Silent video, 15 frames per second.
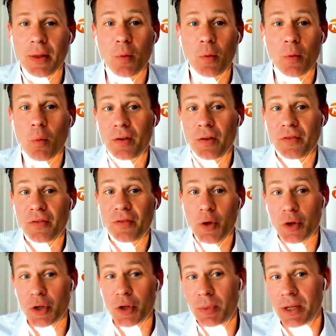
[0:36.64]
I think, one of
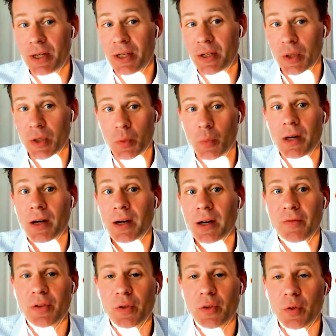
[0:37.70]
the USPs which
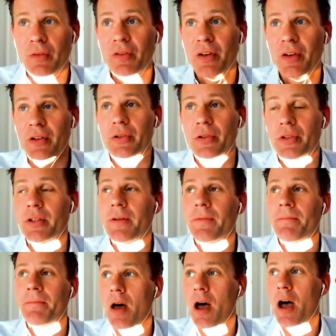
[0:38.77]
we are giving to
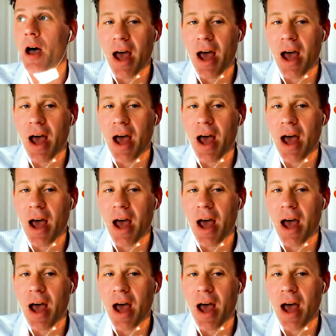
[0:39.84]
investors.